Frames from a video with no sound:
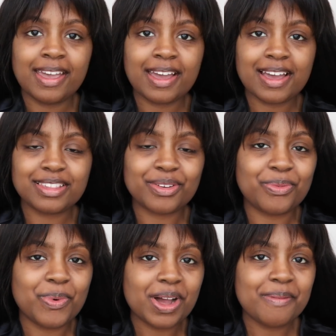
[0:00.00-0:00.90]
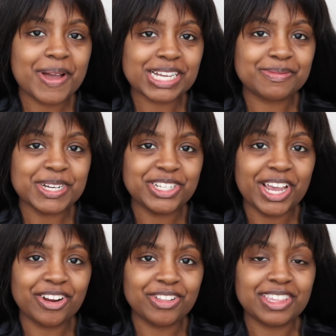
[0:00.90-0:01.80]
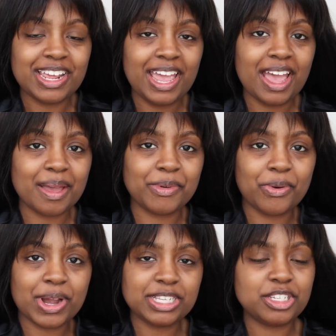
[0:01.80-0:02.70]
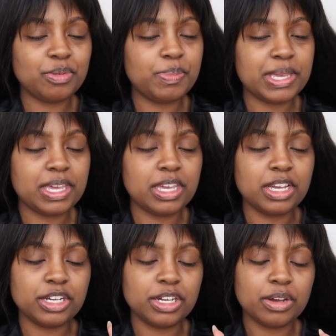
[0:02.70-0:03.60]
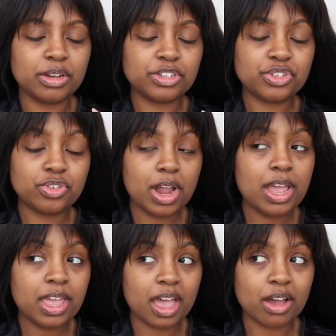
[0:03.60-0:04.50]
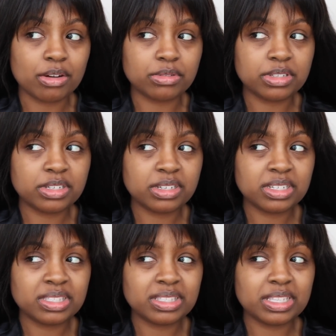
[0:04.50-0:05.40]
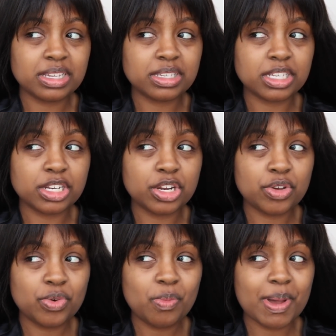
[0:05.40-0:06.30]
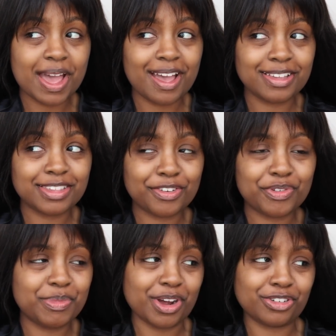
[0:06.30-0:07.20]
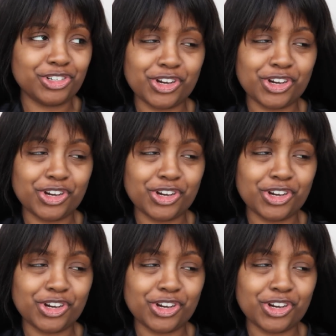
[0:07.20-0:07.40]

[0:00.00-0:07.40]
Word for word: Hey guys, welcome back to my channel. Today I'm going to be trying out this new mask from Dr.